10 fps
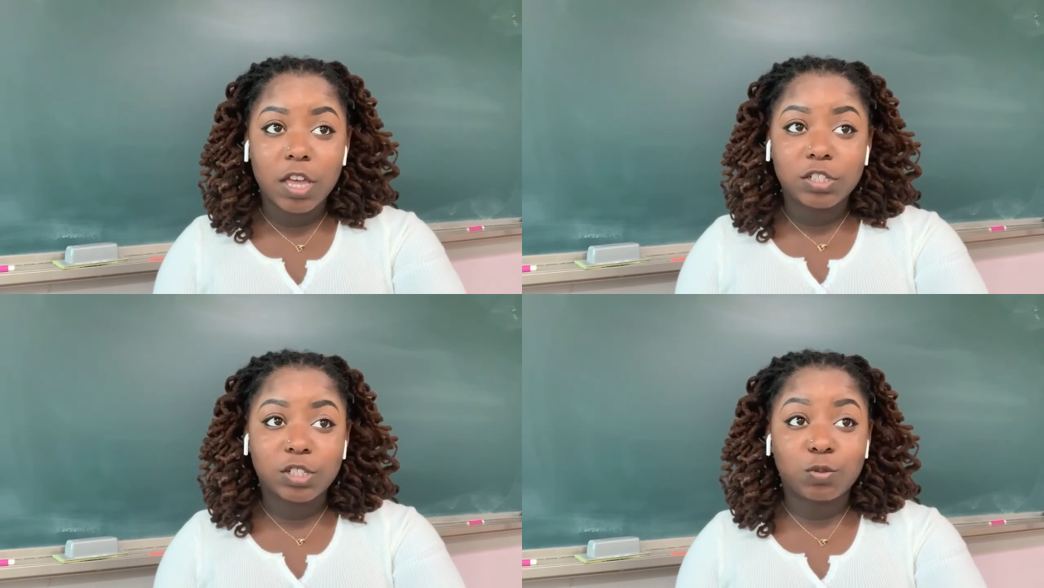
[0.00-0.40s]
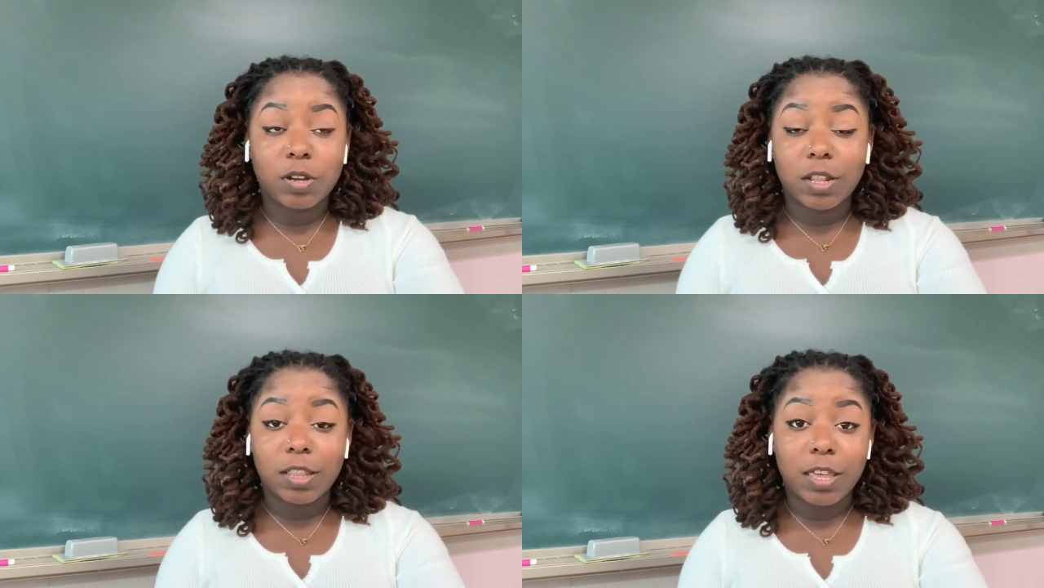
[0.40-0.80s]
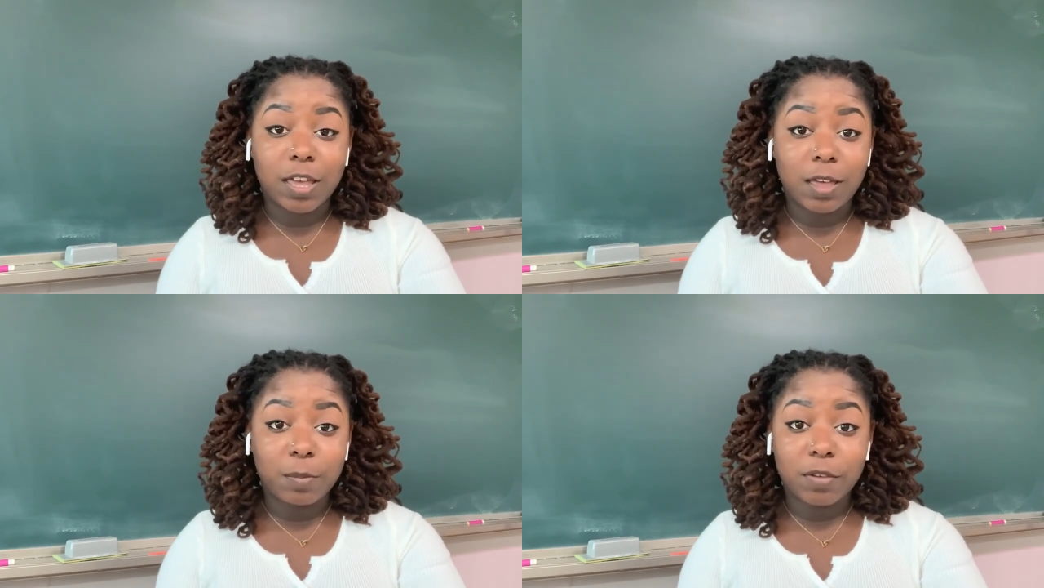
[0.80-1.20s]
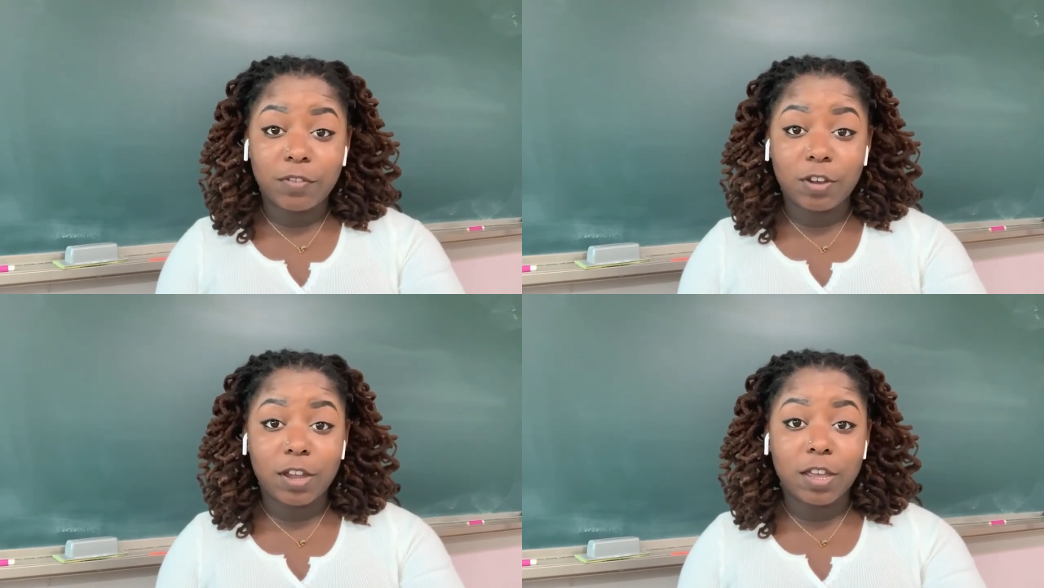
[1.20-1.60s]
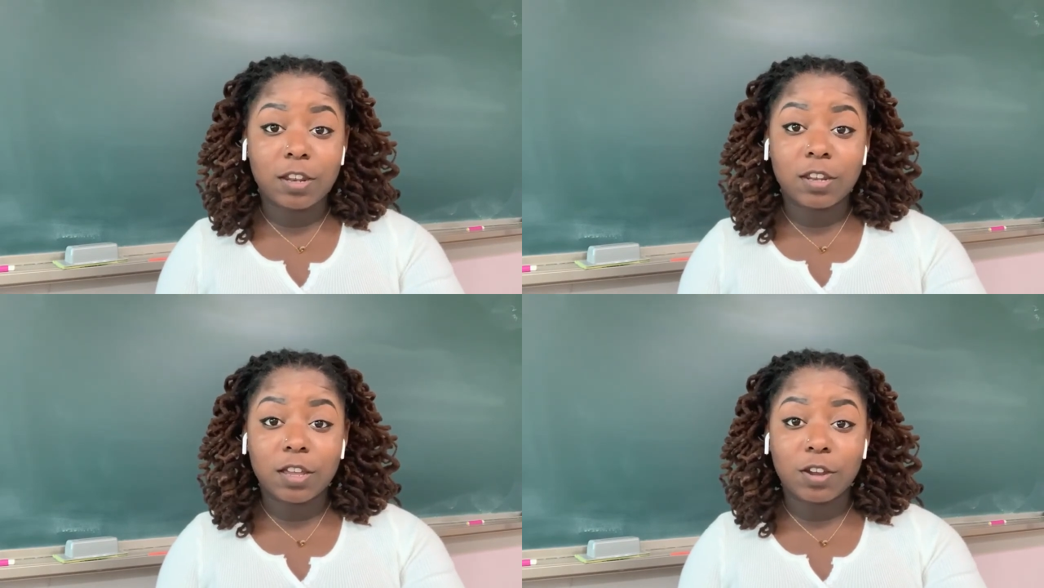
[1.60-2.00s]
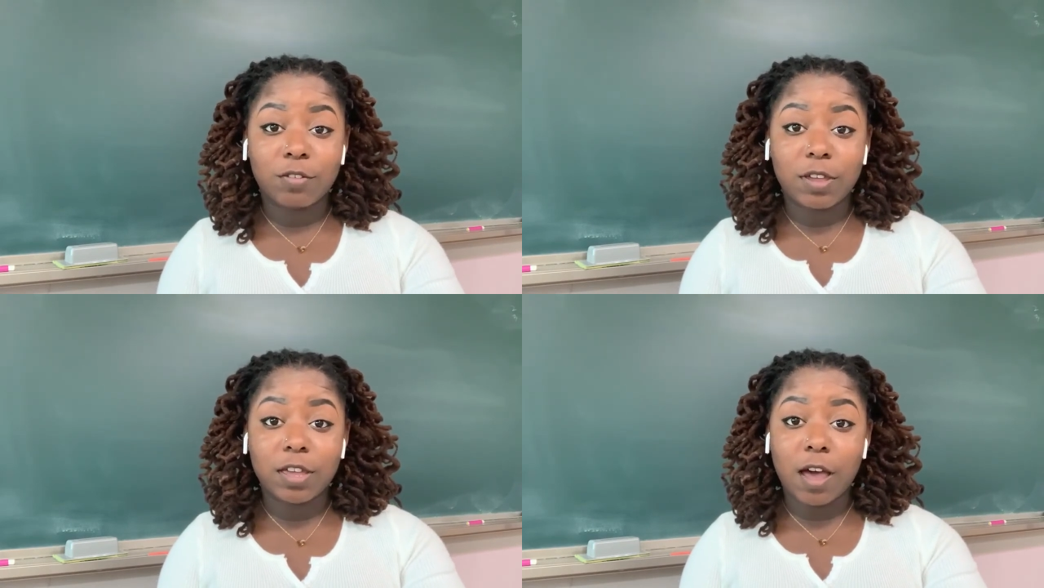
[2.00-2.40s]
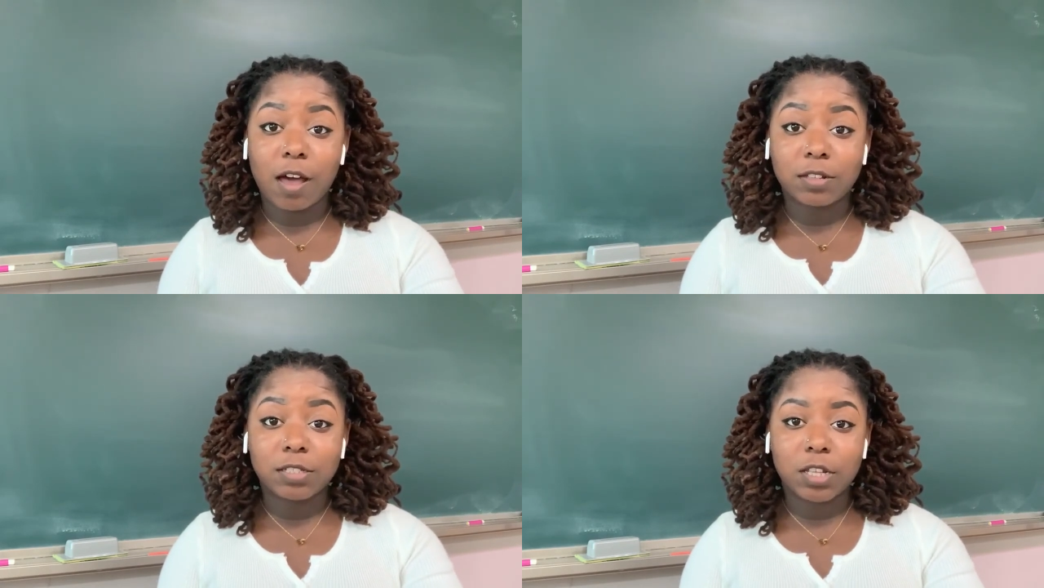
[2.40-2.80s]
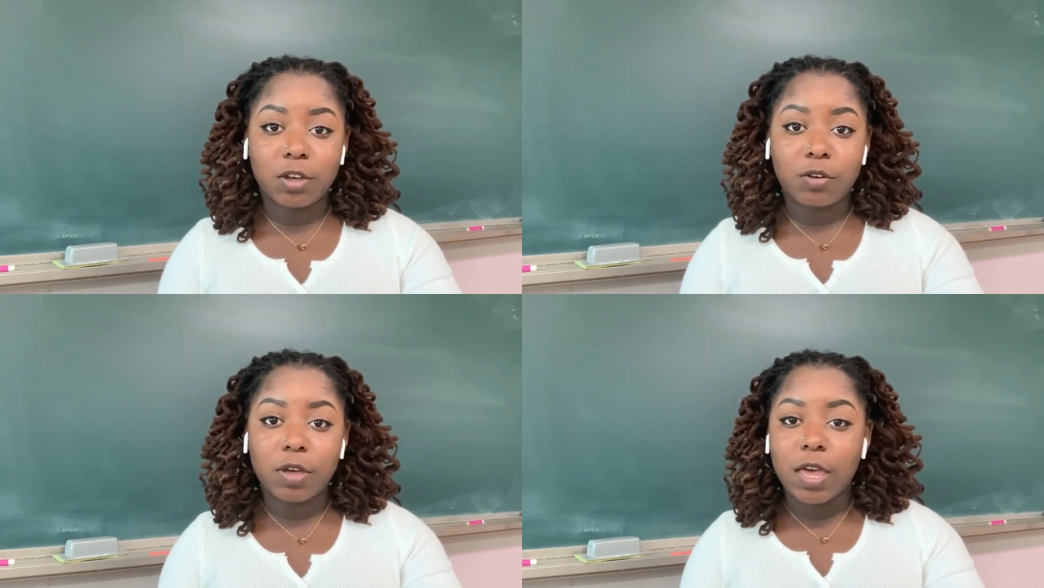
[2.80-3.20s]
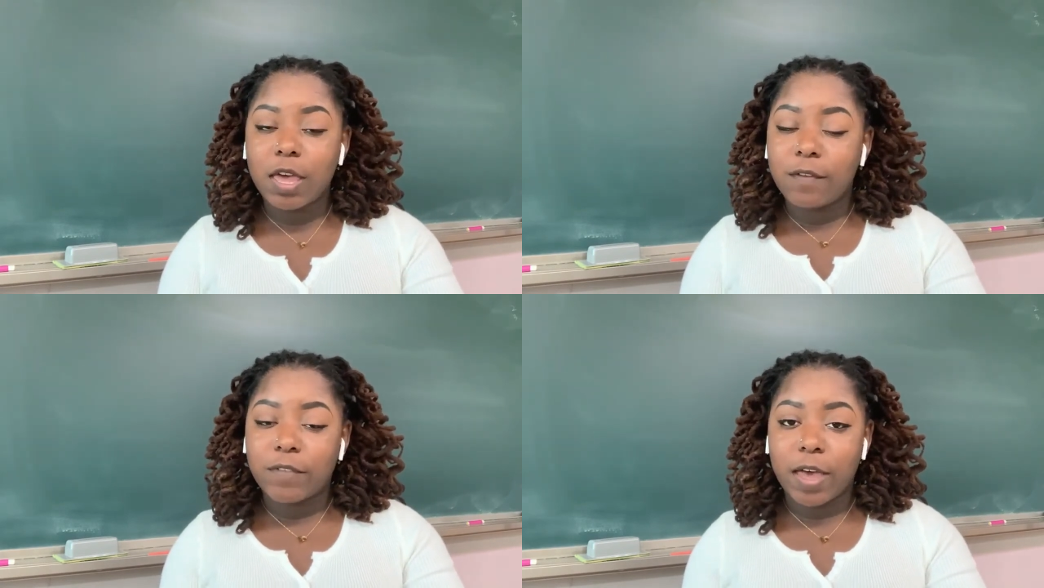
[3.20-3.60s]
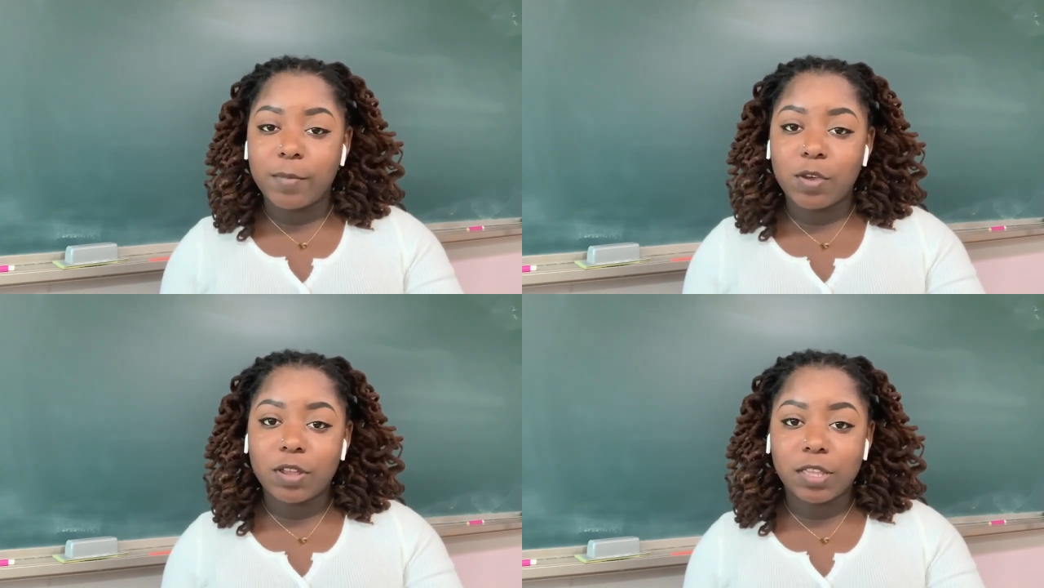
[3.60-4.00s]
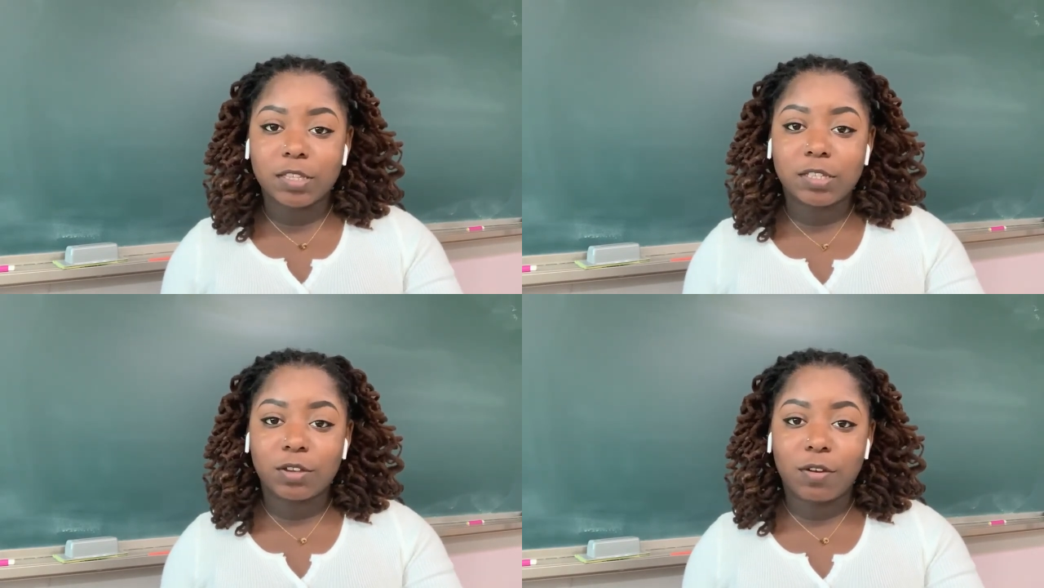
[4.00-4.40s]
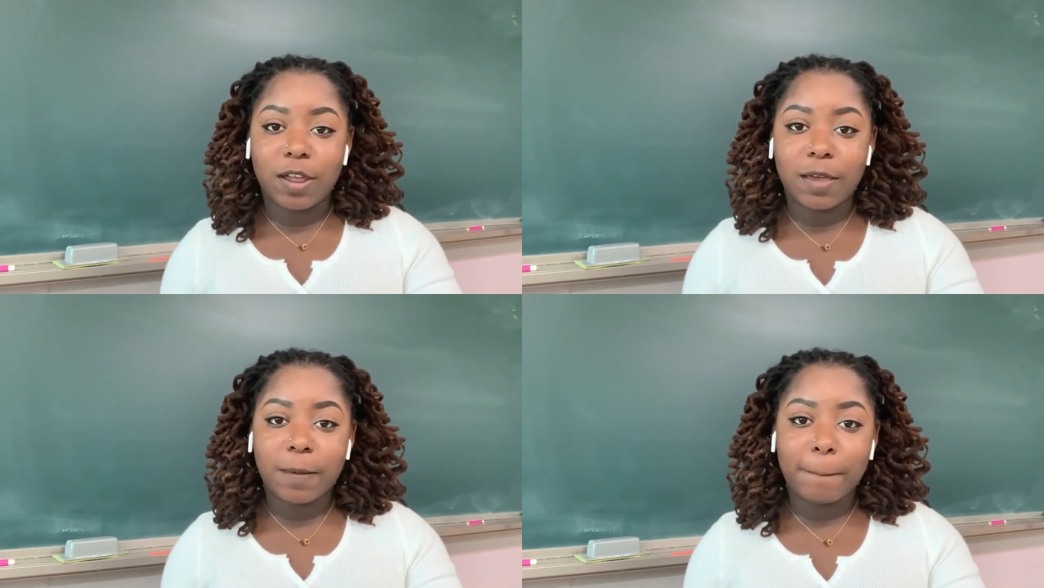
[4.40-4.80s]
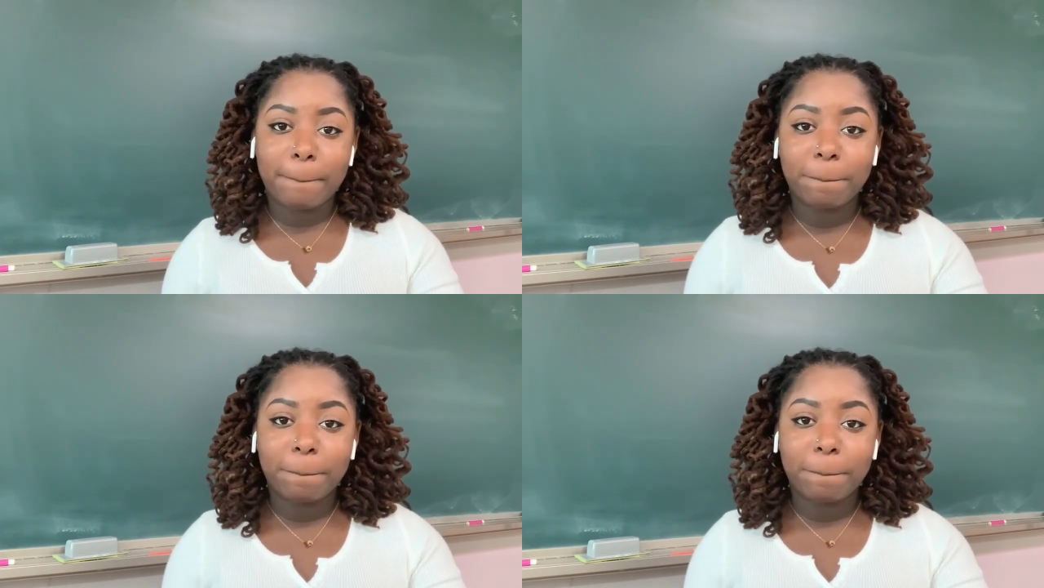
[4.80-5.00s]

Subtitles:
just want to link up if you're in Korea also, find me on Instagram.